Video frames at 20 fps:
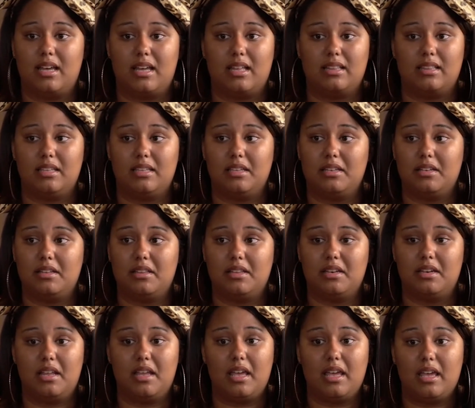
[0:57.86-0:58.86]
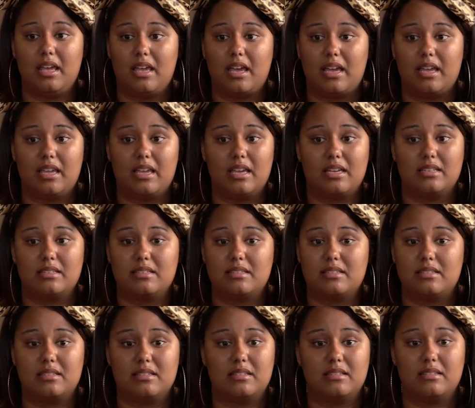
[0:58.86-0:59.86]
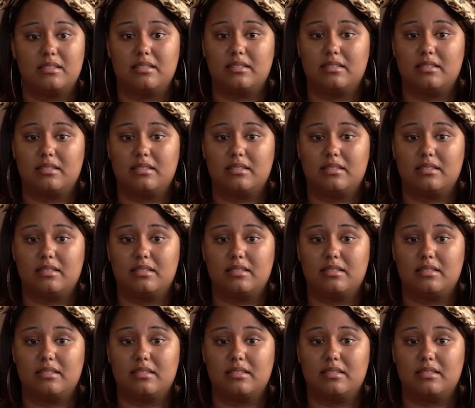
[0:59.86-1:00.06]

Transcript: at the end of the day, I guess